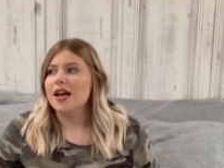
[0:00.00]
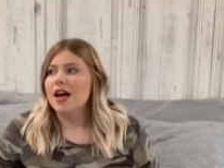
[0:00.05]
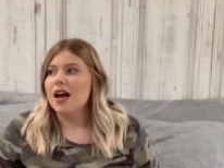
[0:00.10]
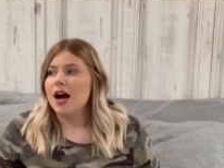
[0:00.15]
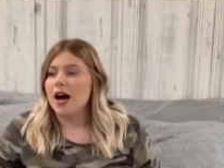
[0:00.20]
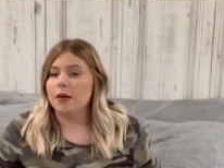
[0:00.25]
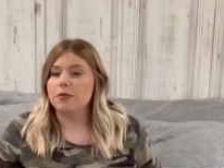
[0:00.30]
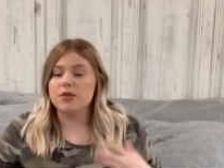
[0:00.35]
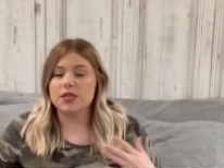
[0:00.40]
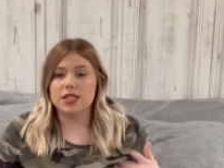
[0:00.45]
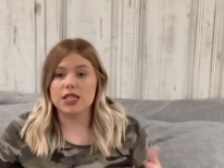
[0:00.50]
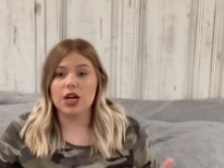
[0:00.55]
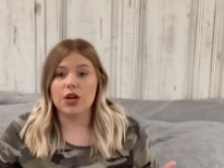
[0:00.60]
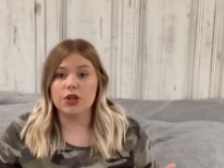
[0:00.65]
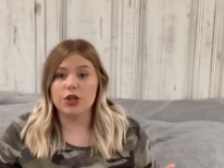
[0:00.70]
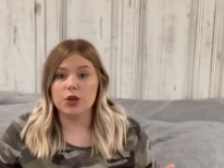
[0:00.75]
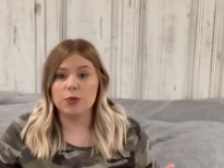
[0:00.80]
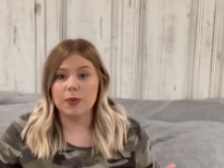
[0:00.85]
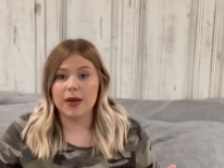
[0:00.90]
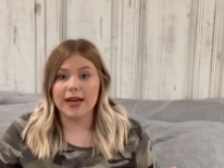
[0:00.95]
I'm just telling
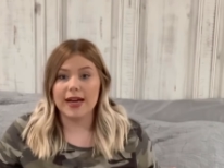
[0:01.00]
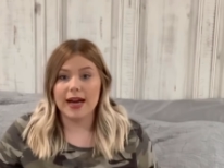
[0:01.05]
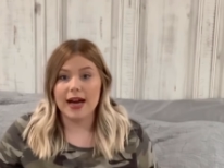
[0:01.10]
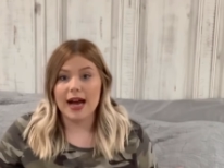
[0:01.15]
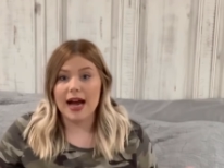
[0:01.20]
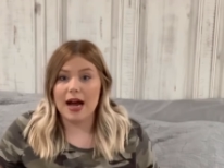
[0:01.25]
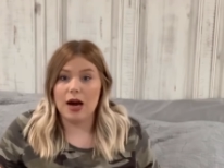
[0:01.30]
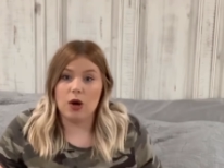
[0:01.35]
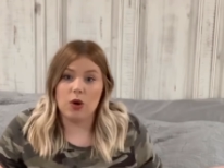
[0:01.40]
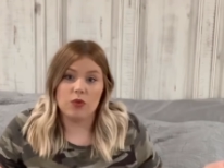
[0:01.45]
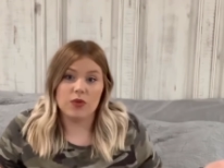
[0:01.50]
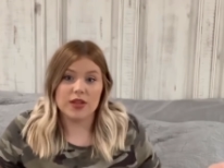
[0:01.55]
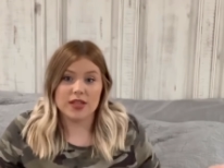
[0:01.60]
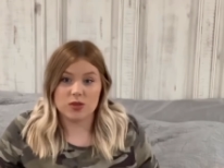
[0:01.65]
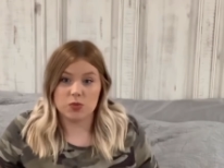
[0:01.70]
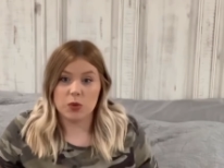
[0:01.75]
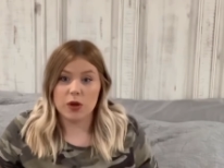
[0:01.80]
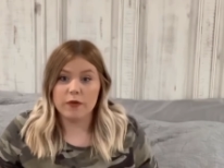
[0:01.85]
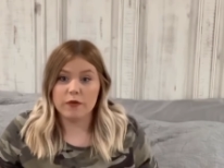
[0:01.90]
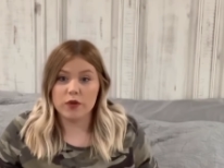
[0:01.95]
you my how this
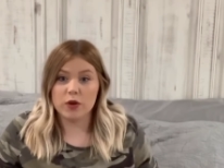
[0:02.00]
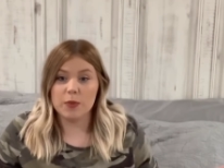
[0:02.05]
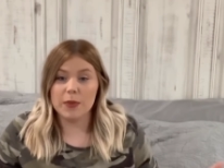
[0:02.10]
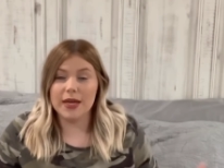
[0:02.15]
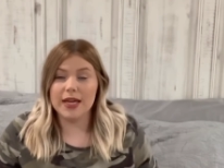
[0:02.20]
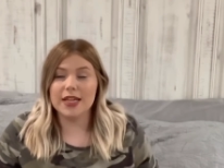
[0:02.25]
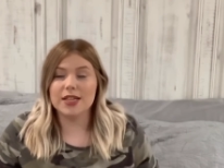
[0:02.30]
went for me.